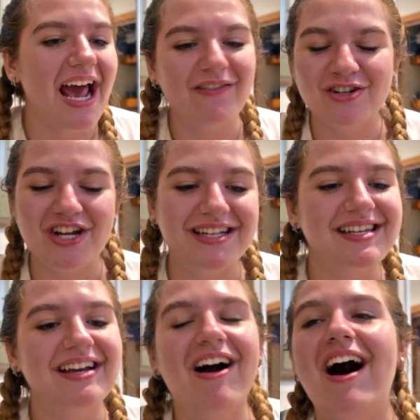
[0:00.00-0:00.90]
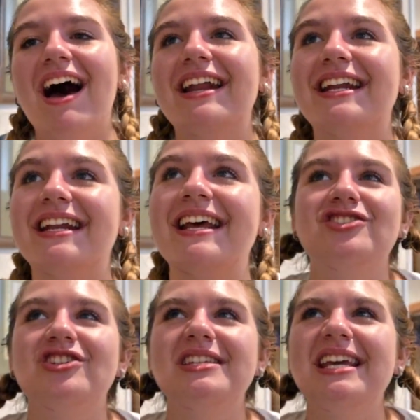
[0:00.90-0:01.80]
every chance I got. And
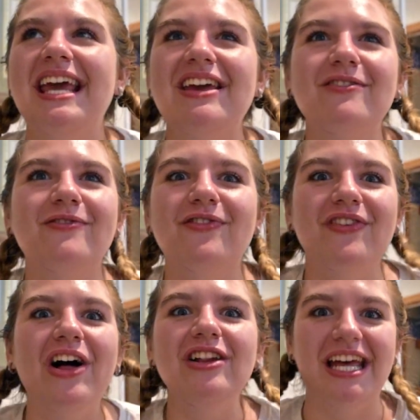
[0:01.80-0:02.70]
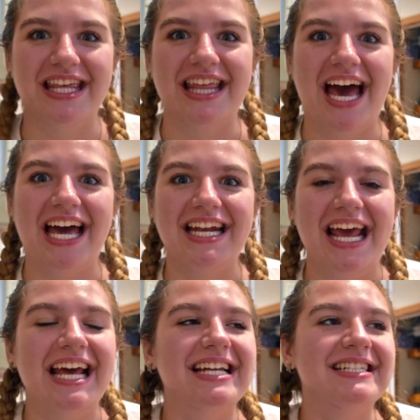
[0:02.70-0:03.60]
just like, it felt like that.
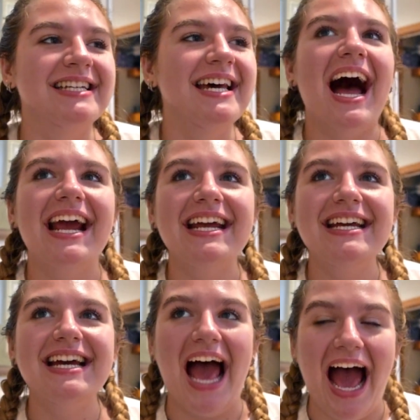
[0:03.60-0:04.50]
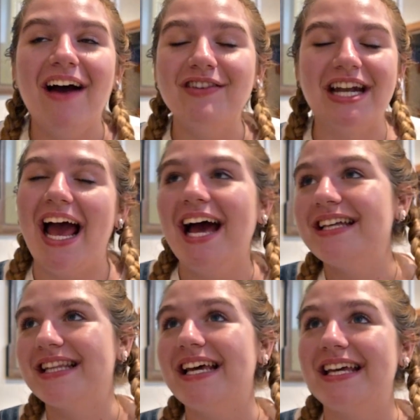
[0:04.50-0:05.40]
And I haven't
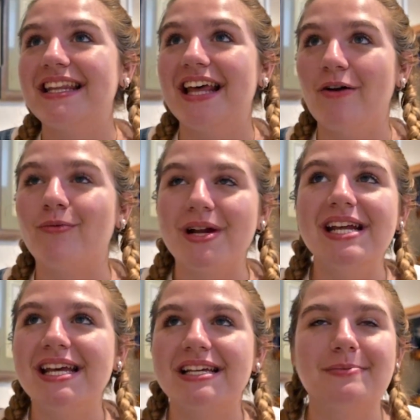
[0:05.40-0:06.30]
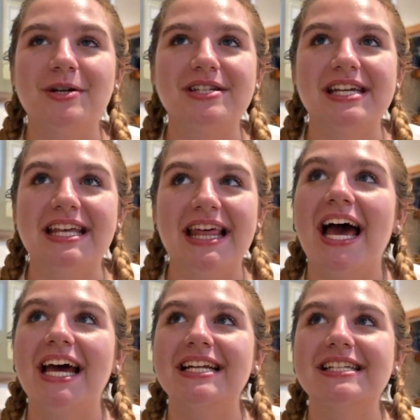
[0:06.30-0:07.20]
had like a reading experience like
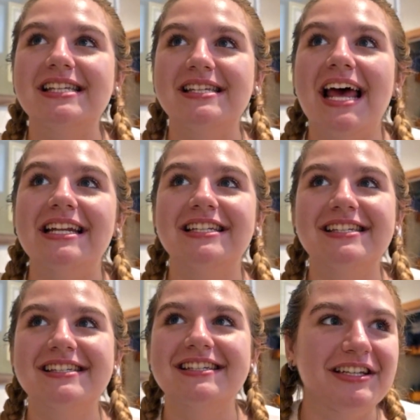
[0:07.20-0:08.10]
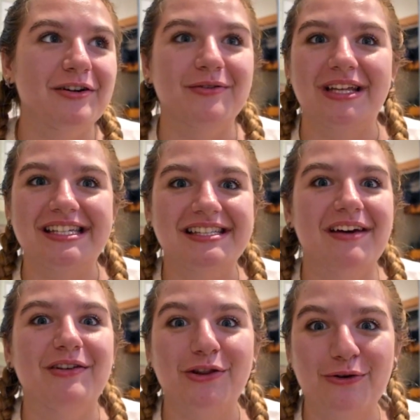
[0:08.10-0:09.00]
that since, you know, like
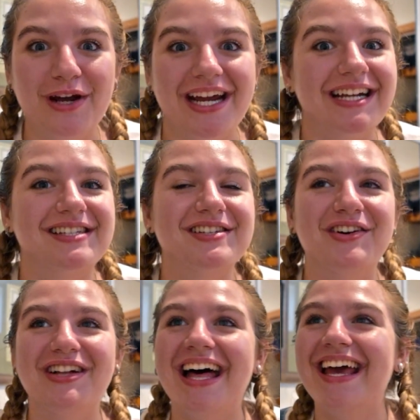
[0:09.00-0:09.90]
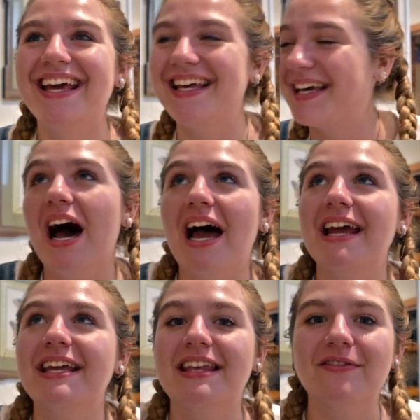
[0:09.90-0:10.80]
seventh grade. So like,
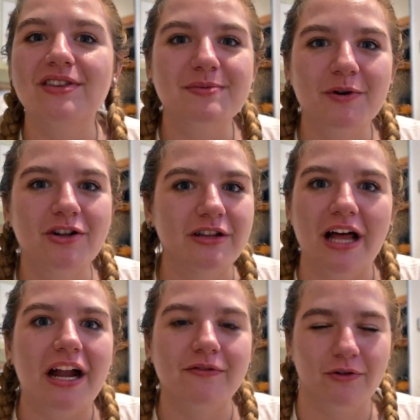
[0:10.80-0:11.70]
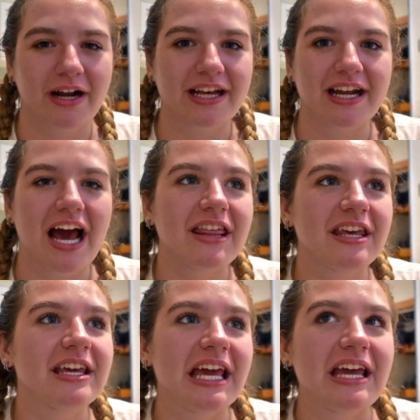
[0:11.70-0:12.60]
I give this book a lot of credit. I
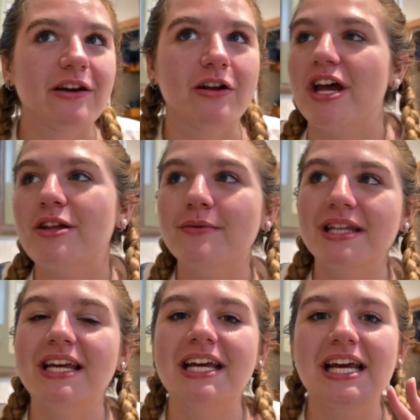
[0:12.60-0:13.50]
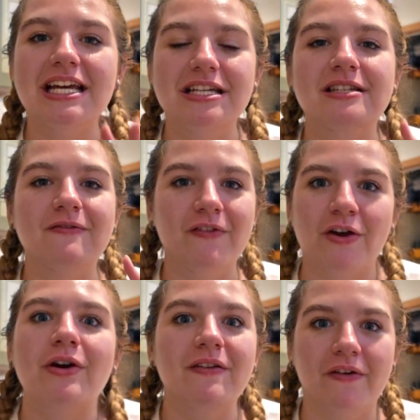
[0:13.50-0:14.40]
think it genuinely is
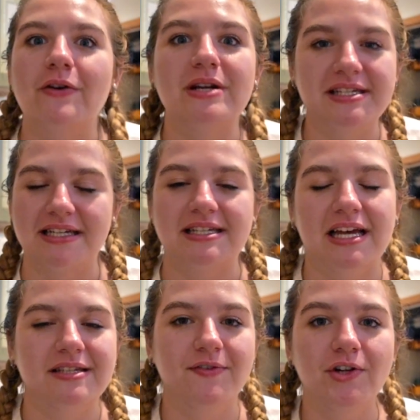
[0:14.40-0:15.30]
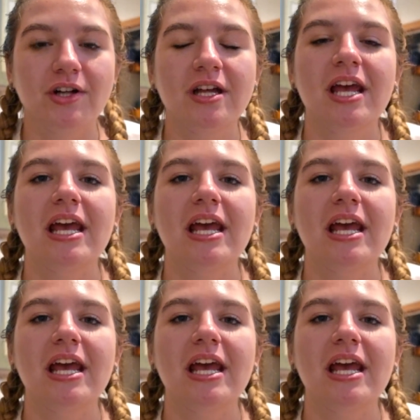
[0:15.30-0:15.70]
very, very successful